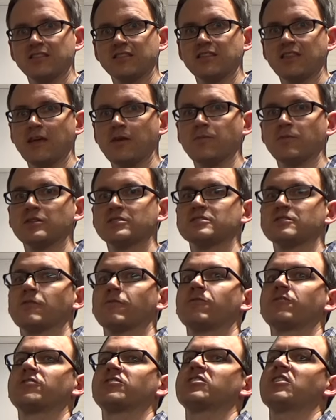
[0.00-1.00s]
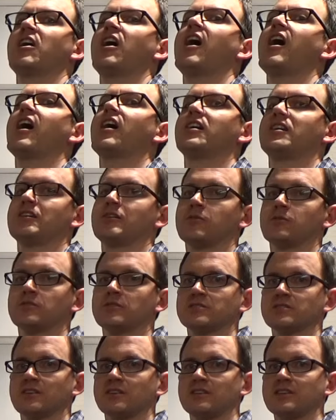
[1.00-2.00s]
they must have thought it
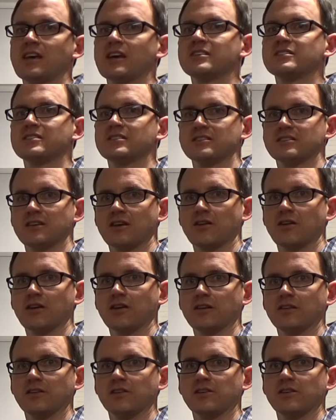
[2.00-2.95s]
was a necessary condition.